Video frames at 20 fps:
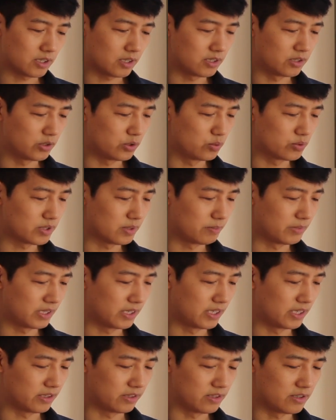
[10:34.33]
and do
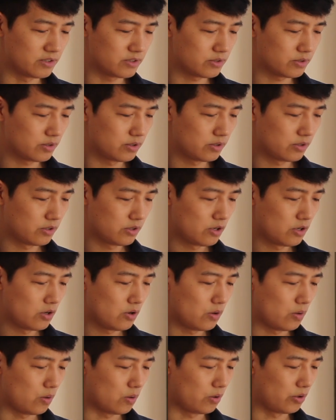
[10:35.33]
something like this,
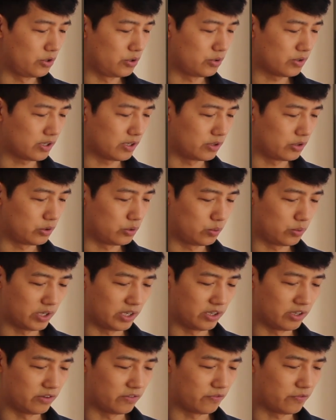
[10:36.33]
or you can do
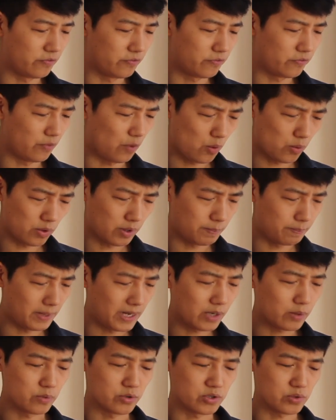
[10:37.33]
a
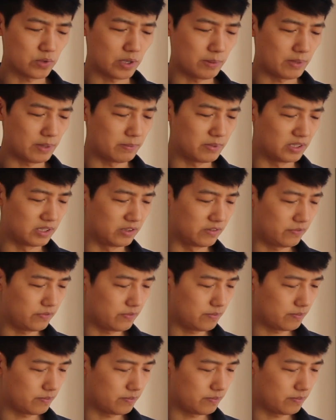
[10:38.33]
backward swipe, I believe.